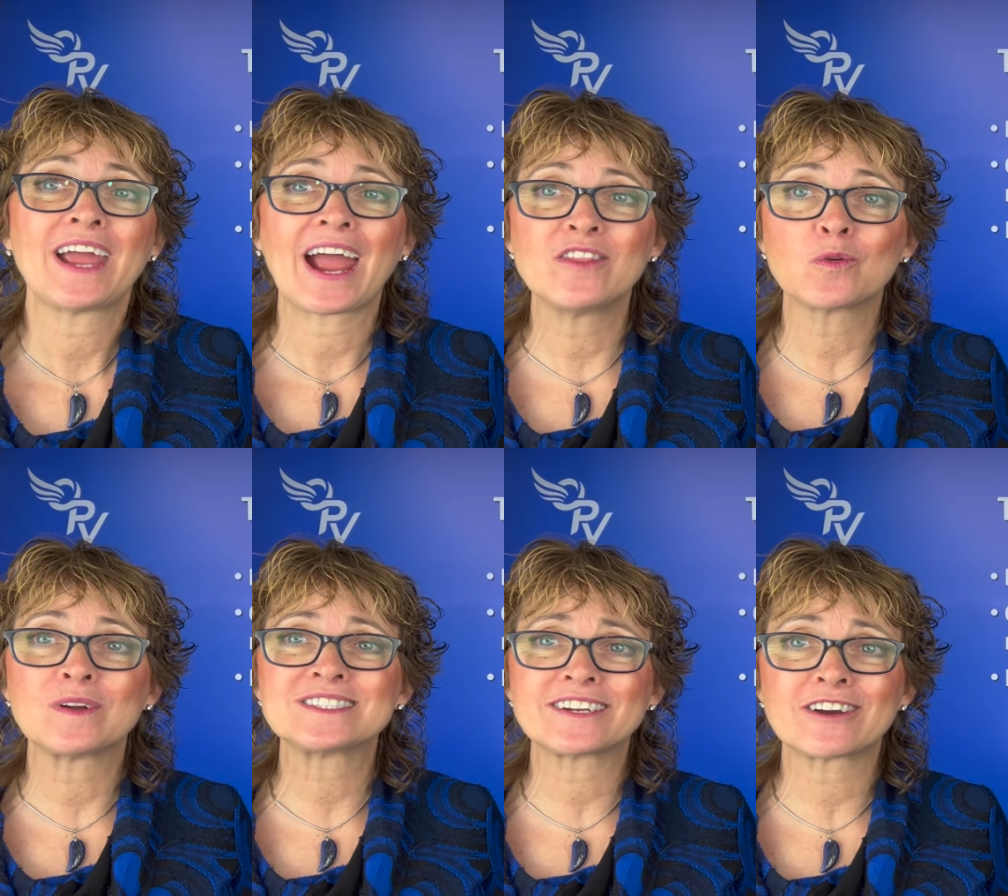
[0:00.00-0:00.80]
And the
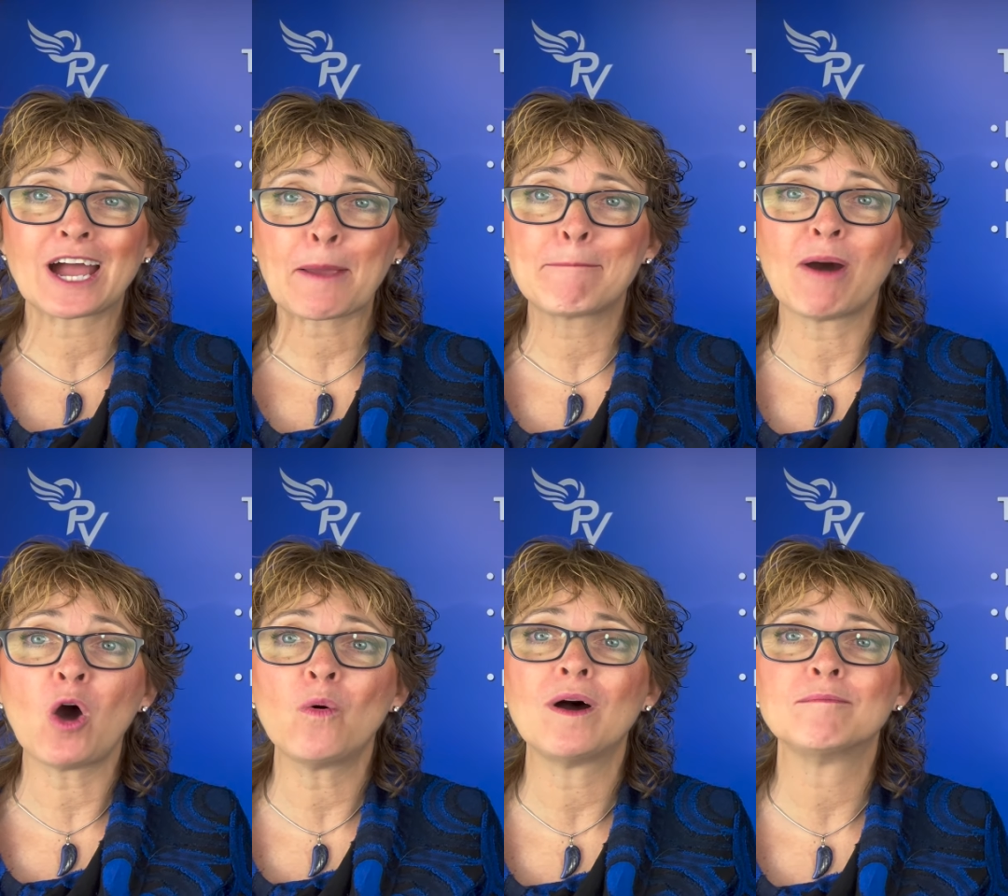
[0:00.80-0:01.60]
ones that are
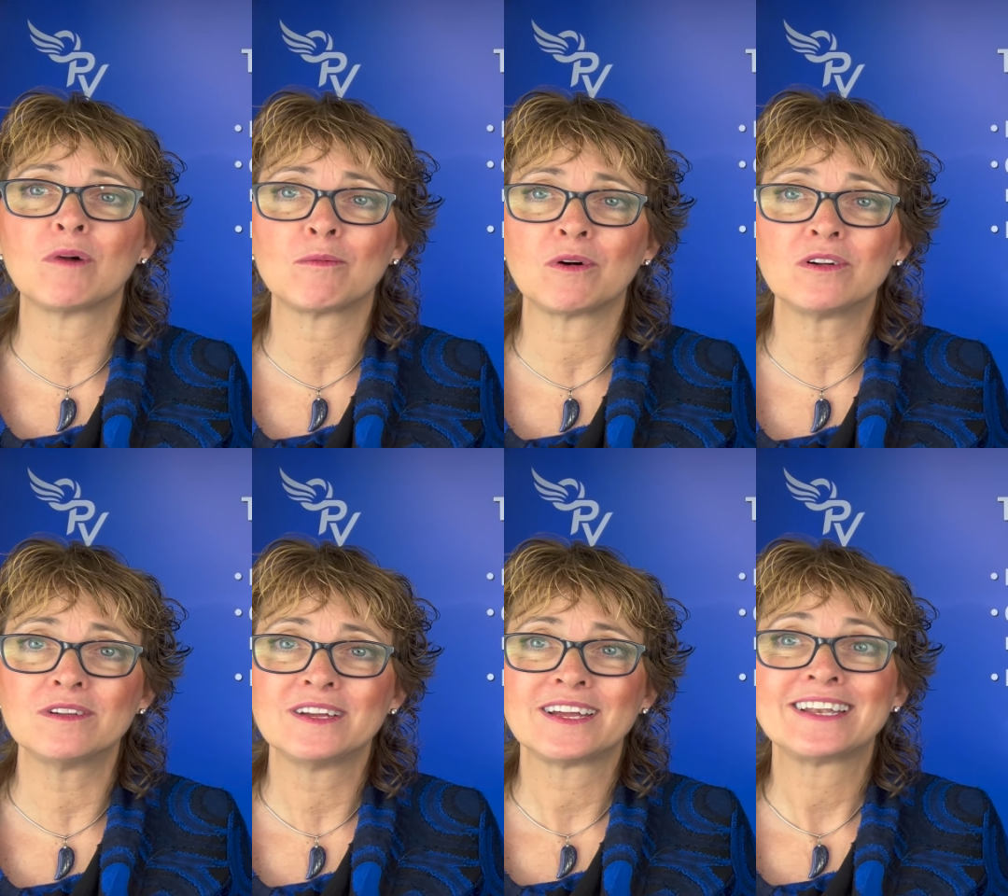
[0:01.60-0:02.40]
hypomobile,
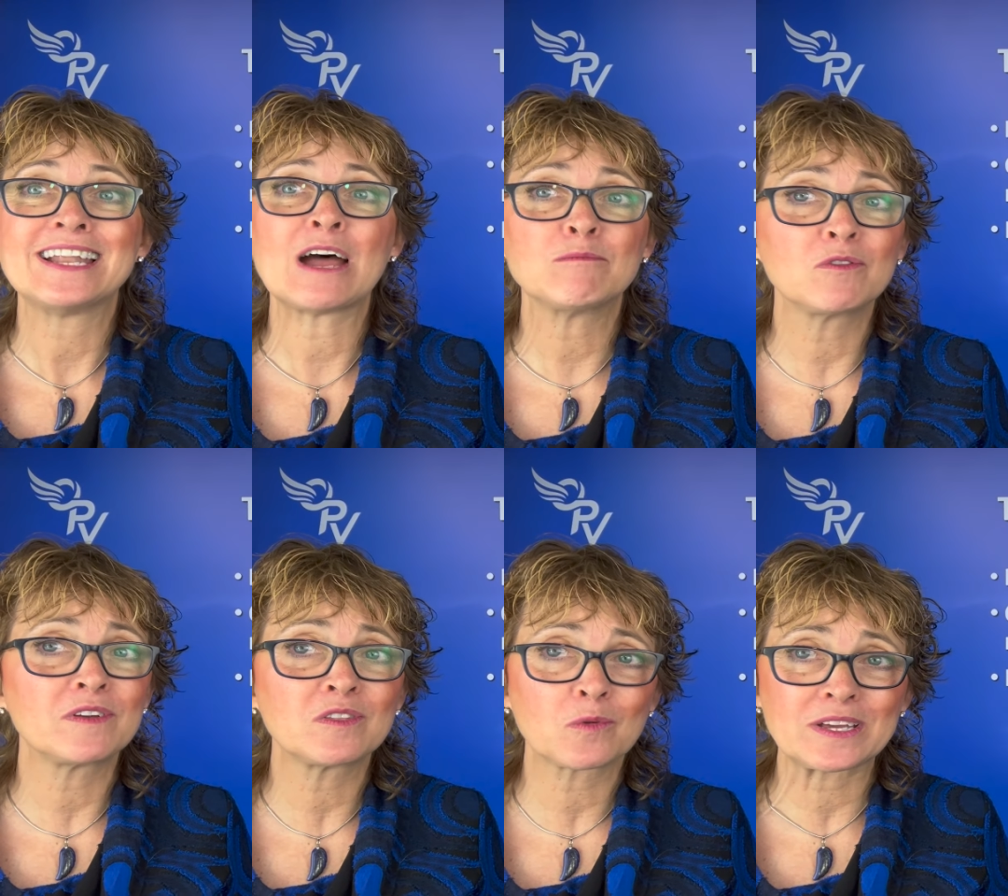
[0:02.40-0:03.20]
not
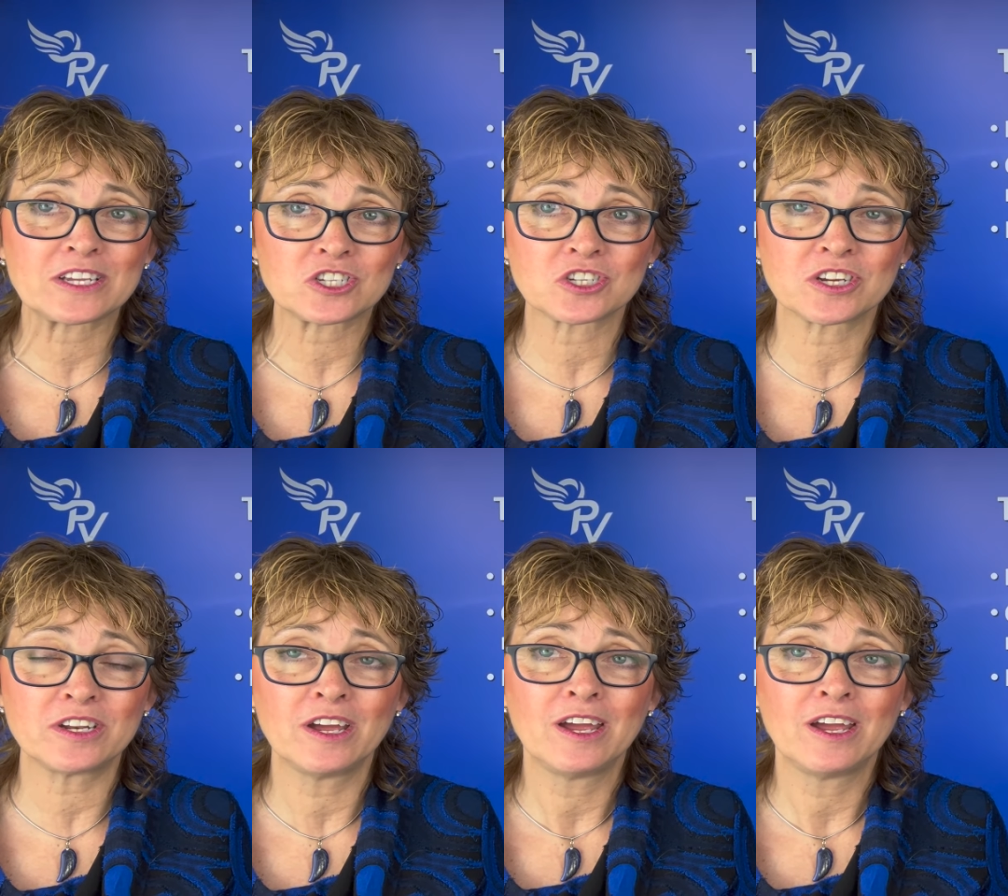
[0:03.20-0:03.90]
moving the way they should,